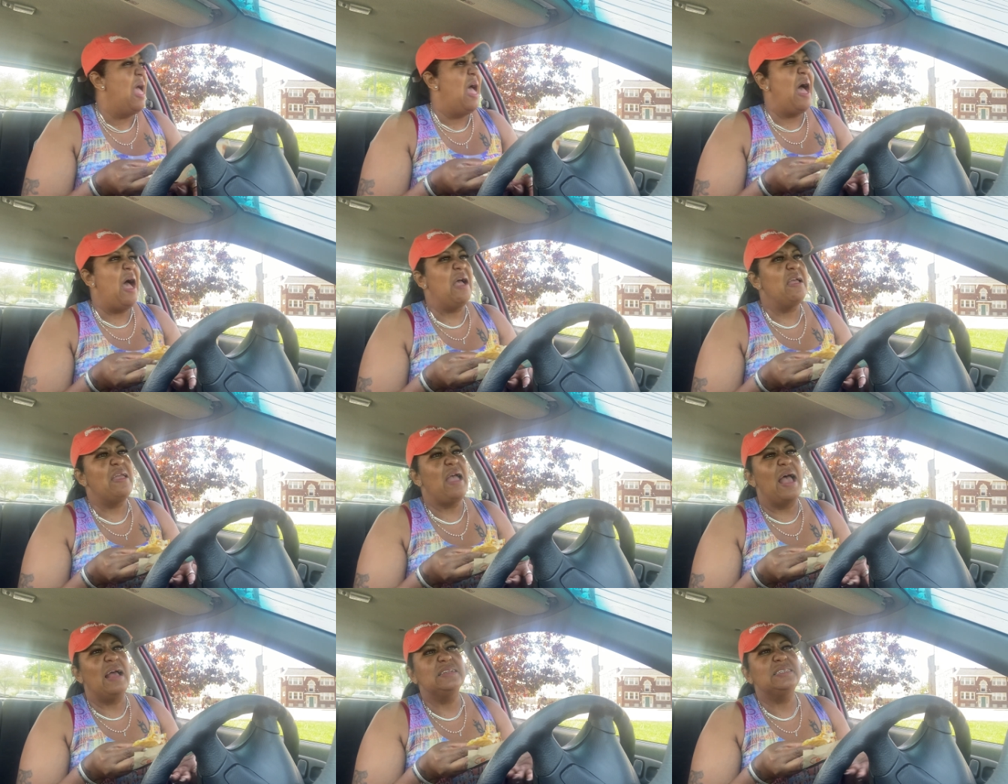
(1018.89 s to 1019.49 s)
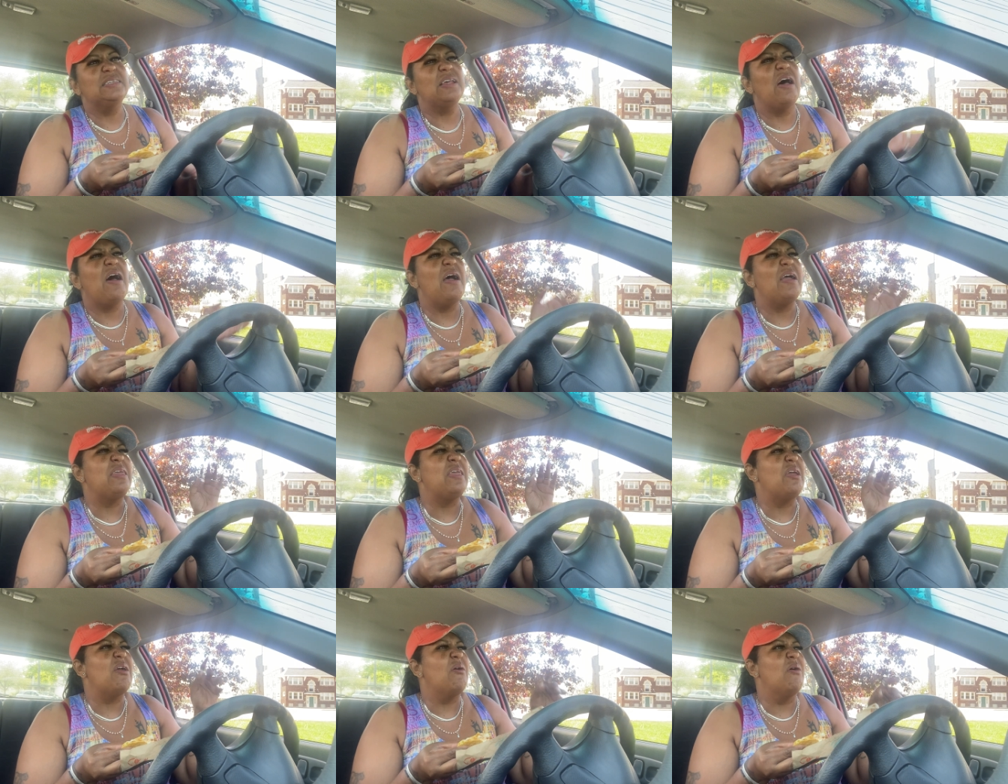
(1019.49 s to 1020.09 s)
I, I saw
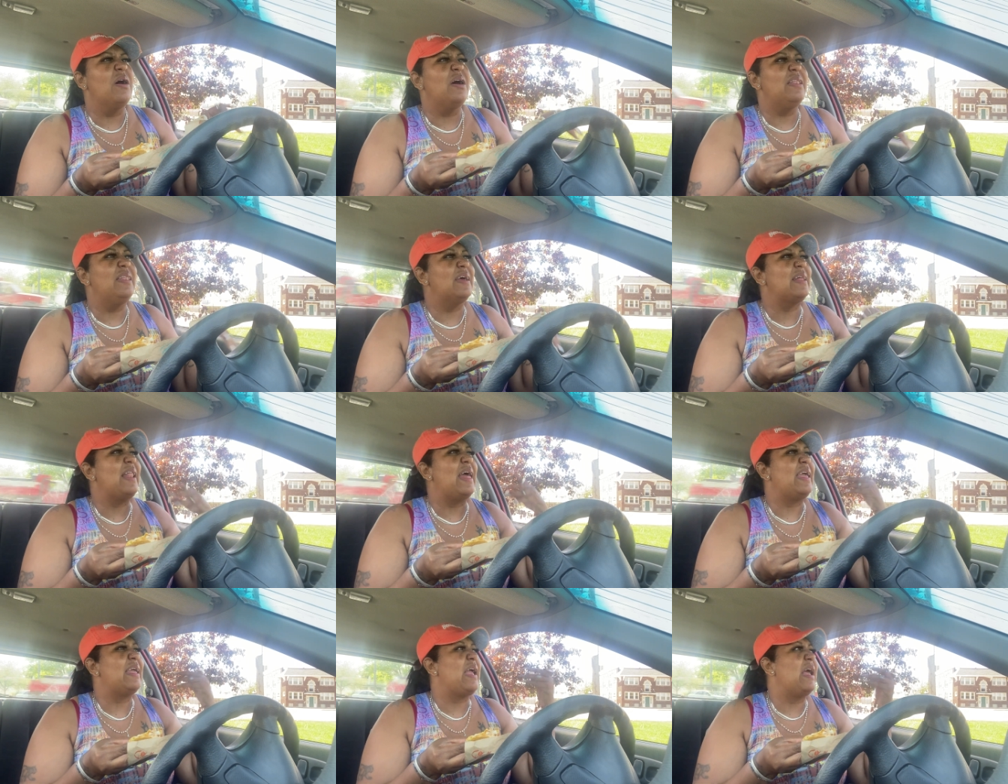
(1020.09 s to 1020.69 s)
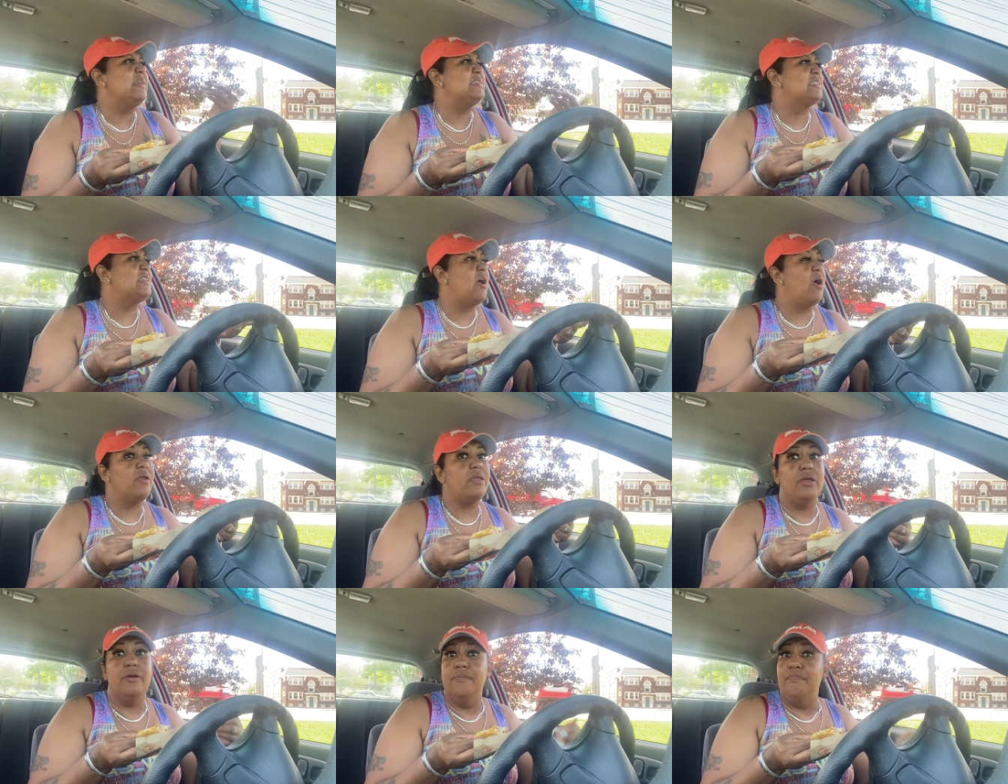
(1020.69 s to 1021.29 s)
you. I look like I saw
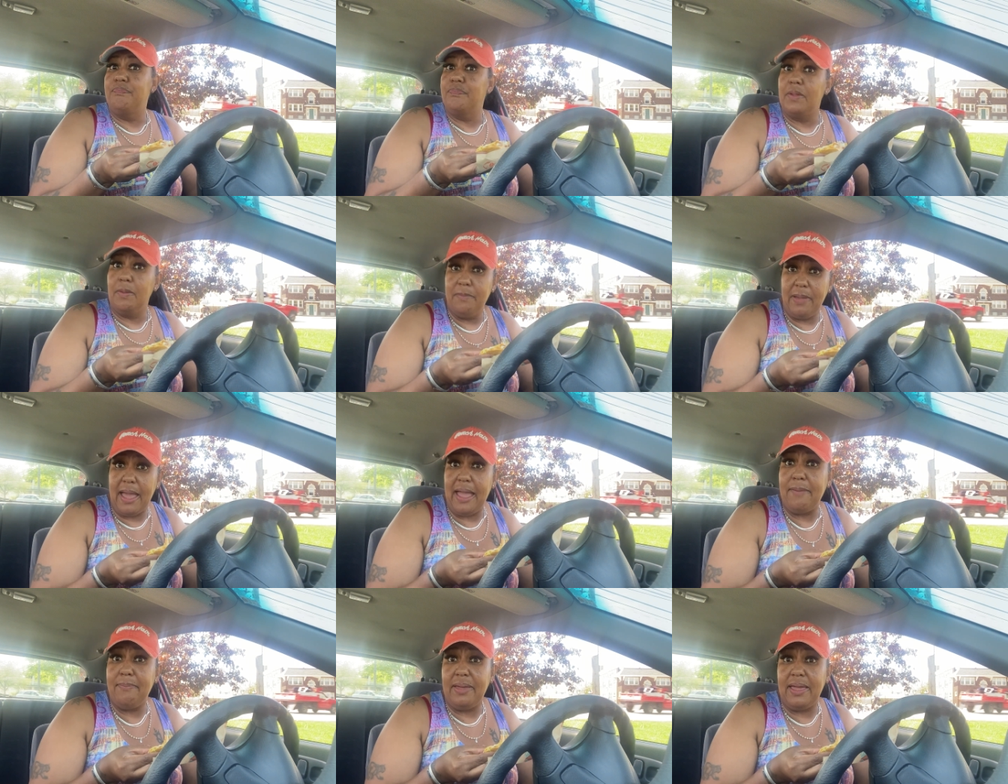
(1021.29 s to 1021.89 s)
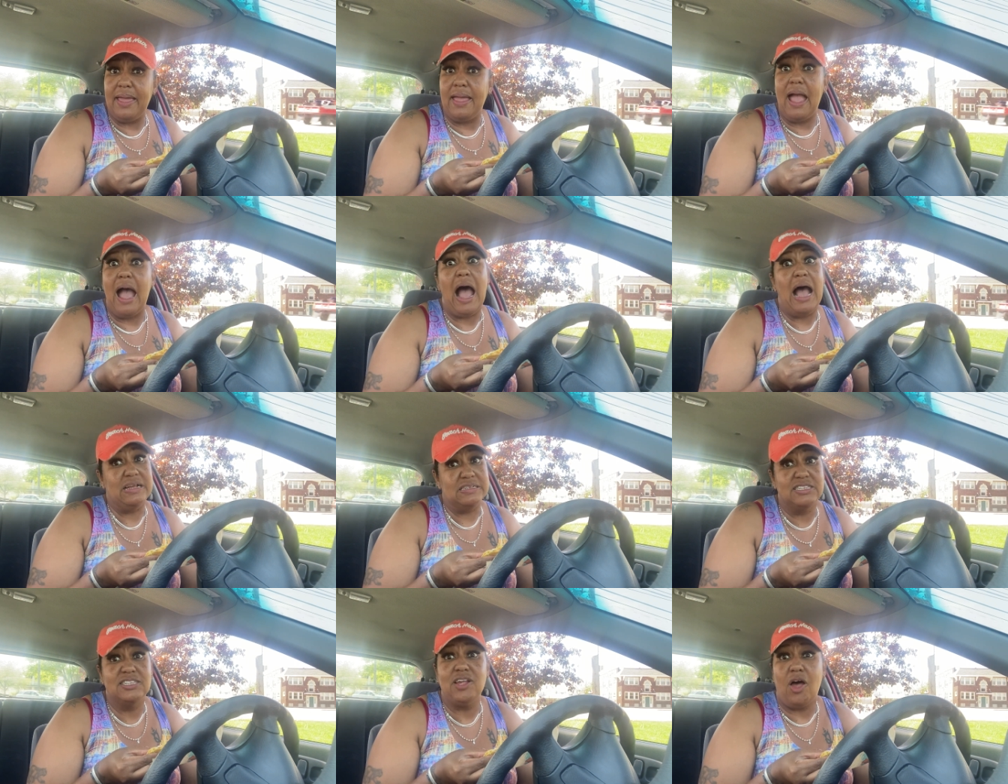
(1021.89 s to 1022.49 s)
you. Baby,
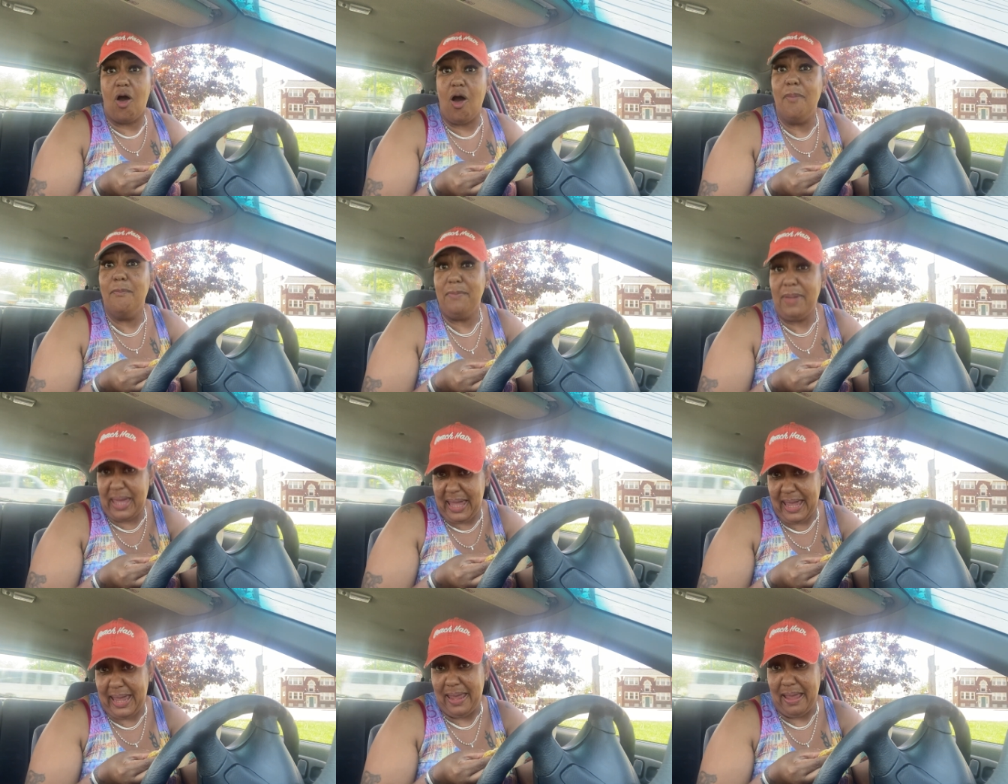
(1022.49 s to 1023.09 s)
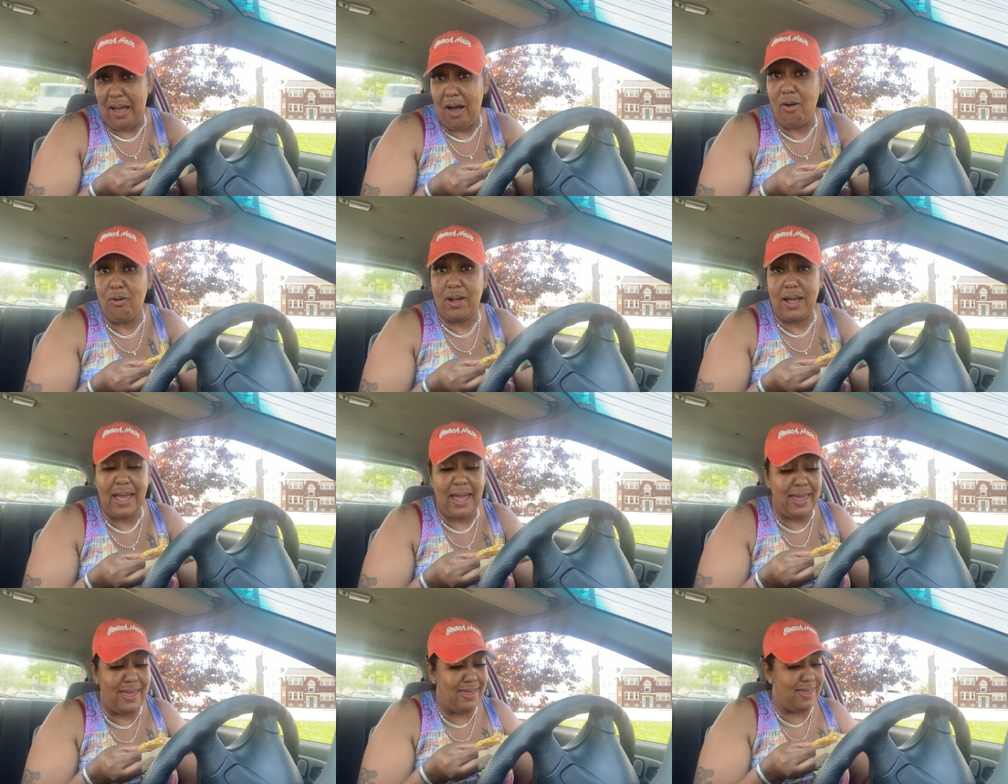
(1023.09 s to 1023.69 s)
I saw me,
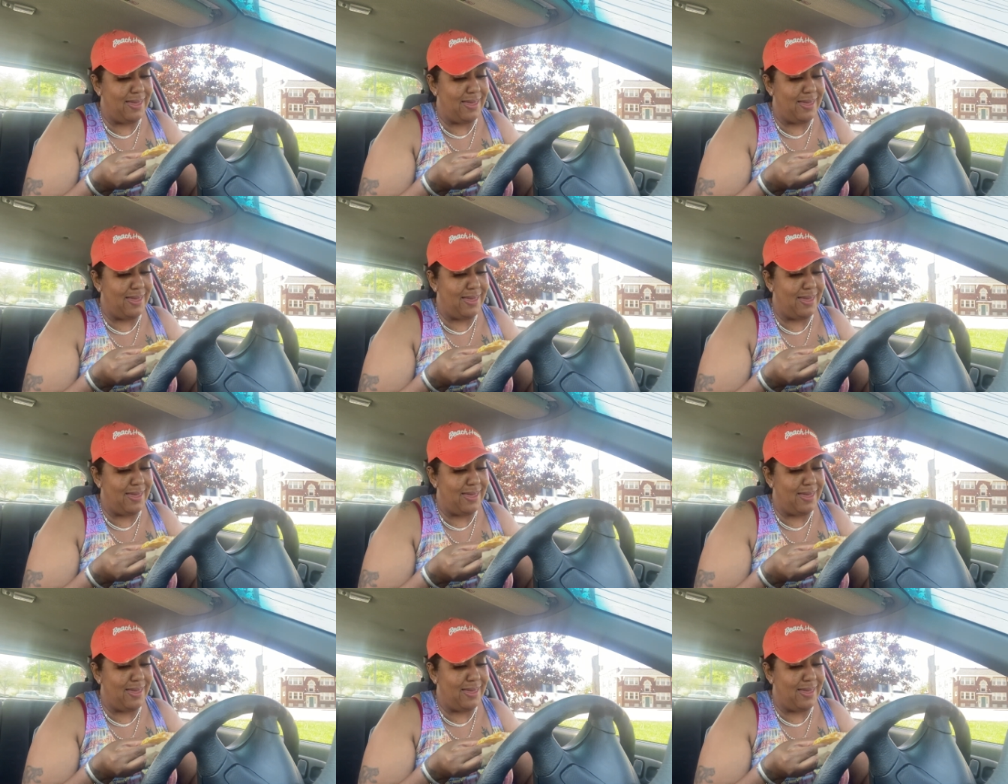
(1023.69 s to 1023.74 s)
okay?